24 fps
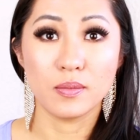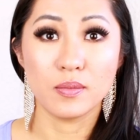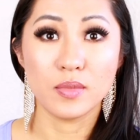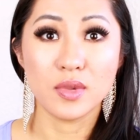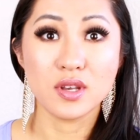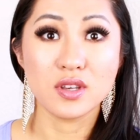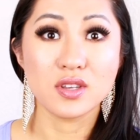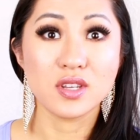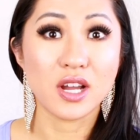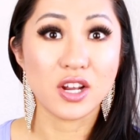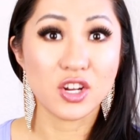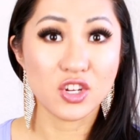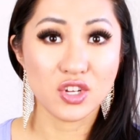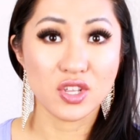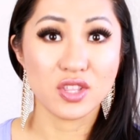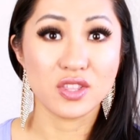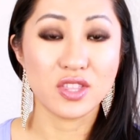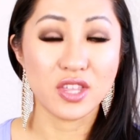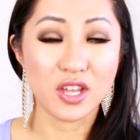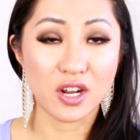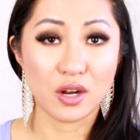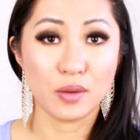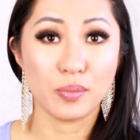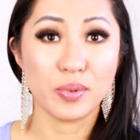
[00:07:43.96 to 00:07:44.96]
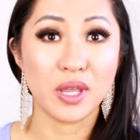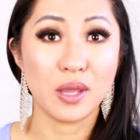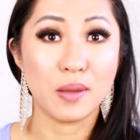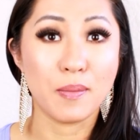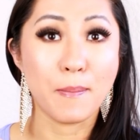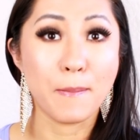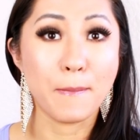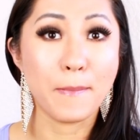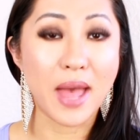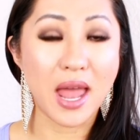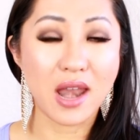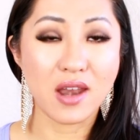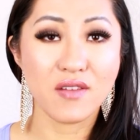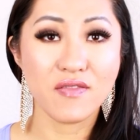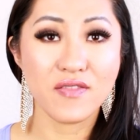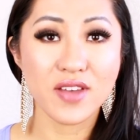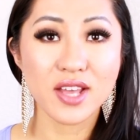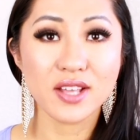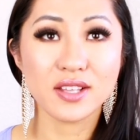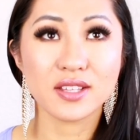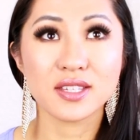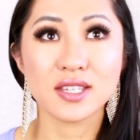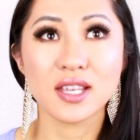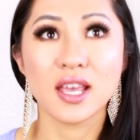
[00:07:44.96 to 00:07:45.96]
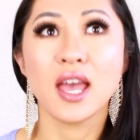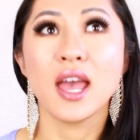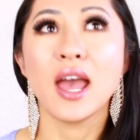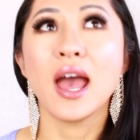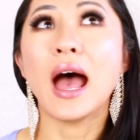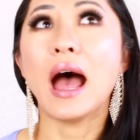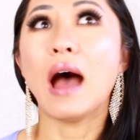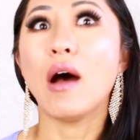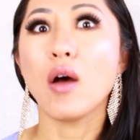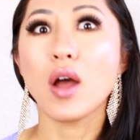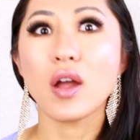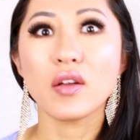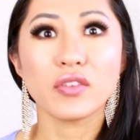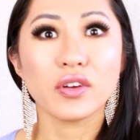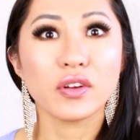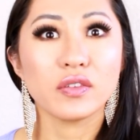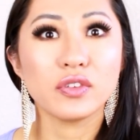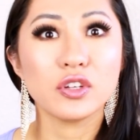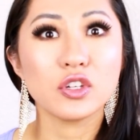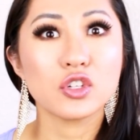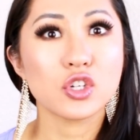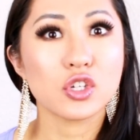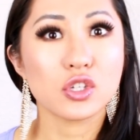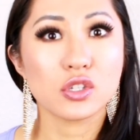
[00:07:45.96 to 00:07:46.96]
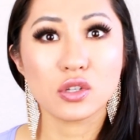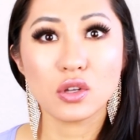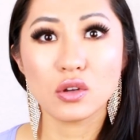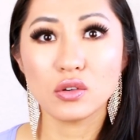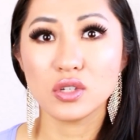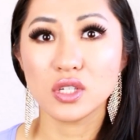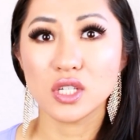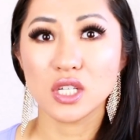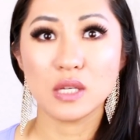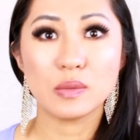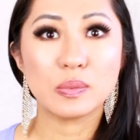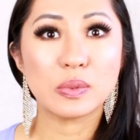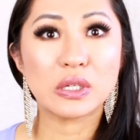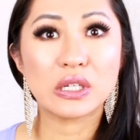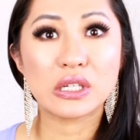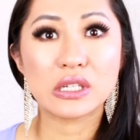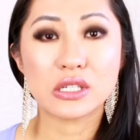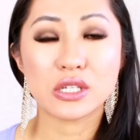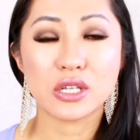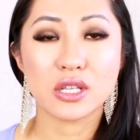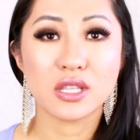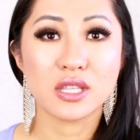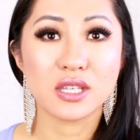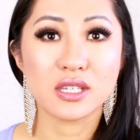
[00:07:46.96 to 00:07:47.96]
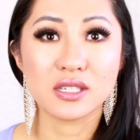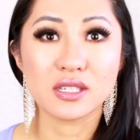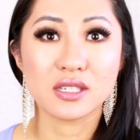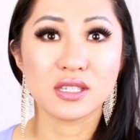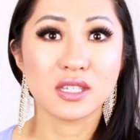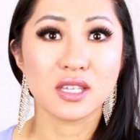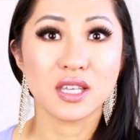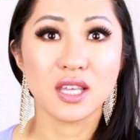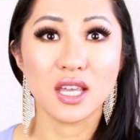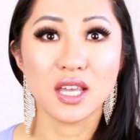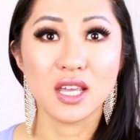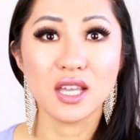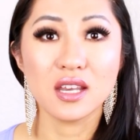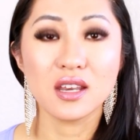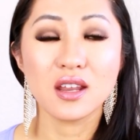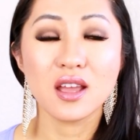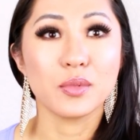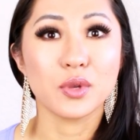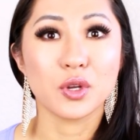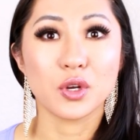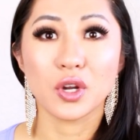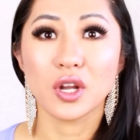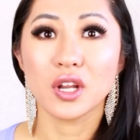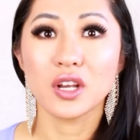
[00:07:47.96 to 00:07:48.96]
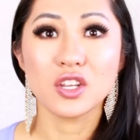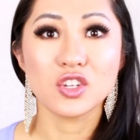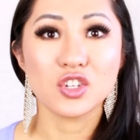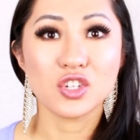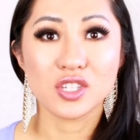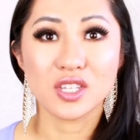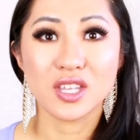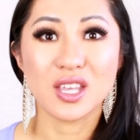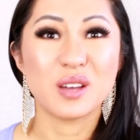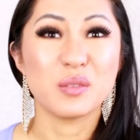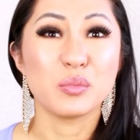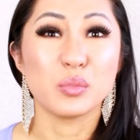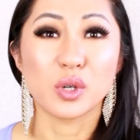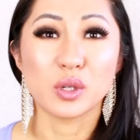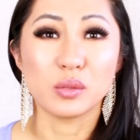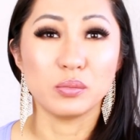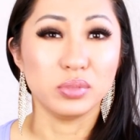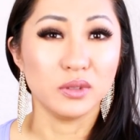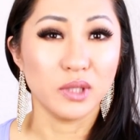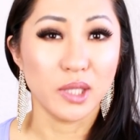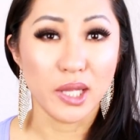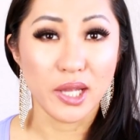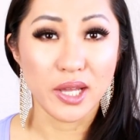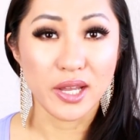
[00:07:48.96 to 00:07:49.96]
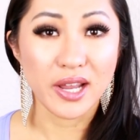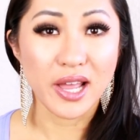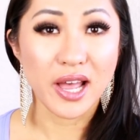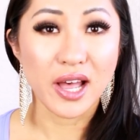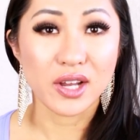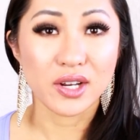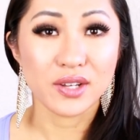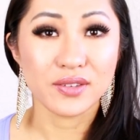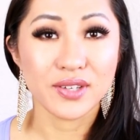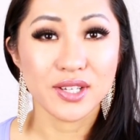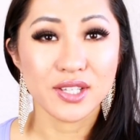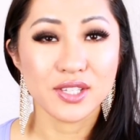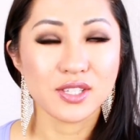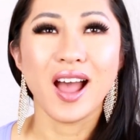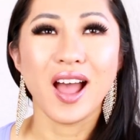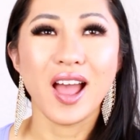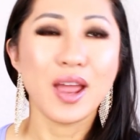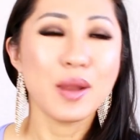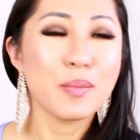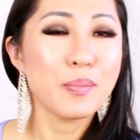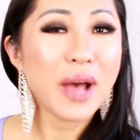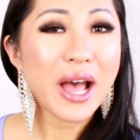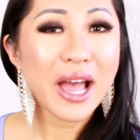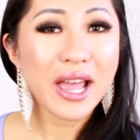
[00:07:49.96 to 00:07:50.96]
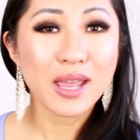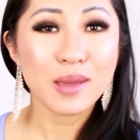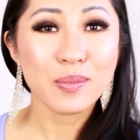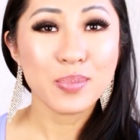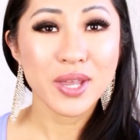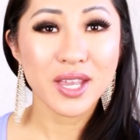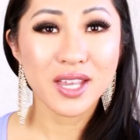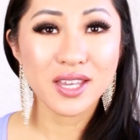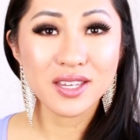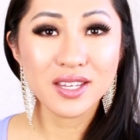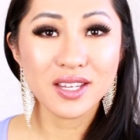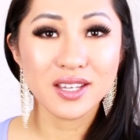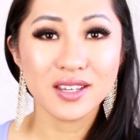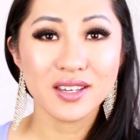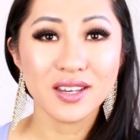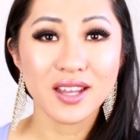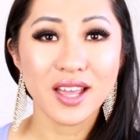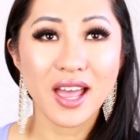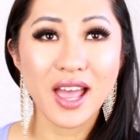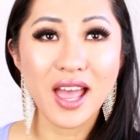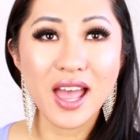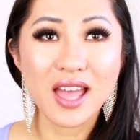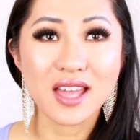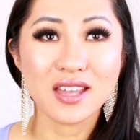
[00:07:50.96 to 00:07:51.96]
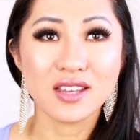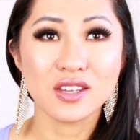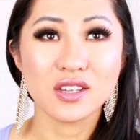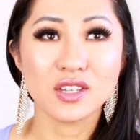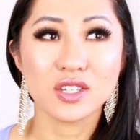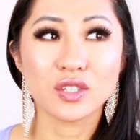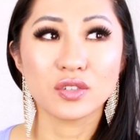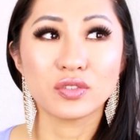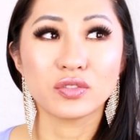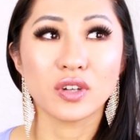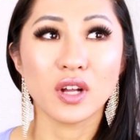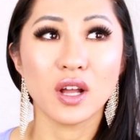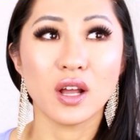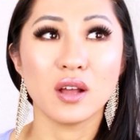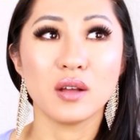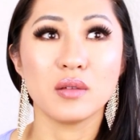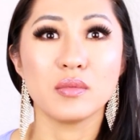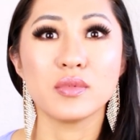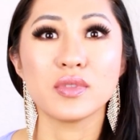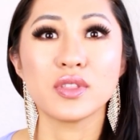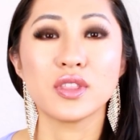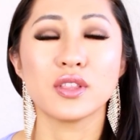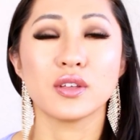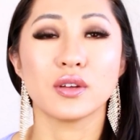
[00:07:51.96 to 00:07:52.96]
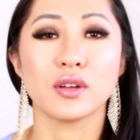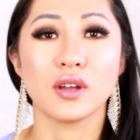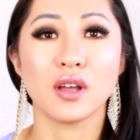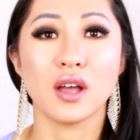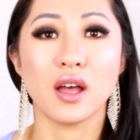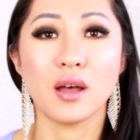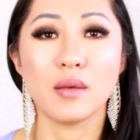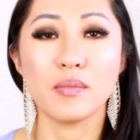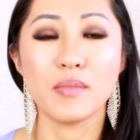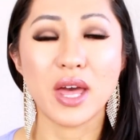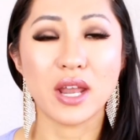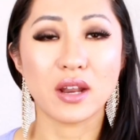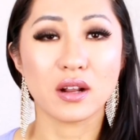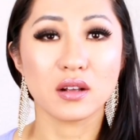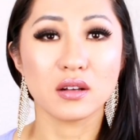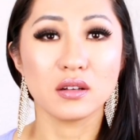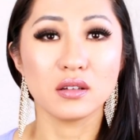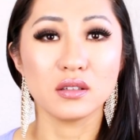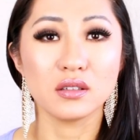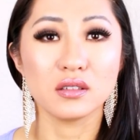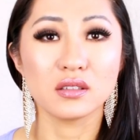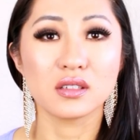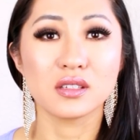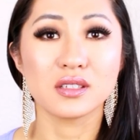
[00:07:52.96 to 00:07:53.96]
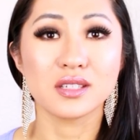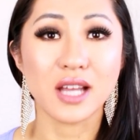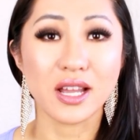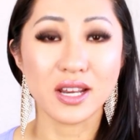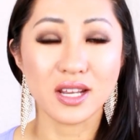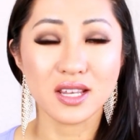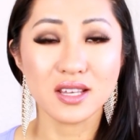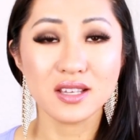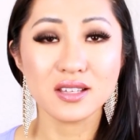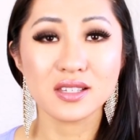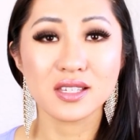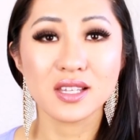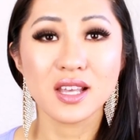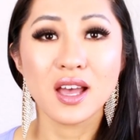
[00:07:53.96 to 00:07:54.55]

induction therapy benefits. However, if you just go deeper into the skin, you're going to just get more blood out of it. In my opinion, and from the uh, medical studies,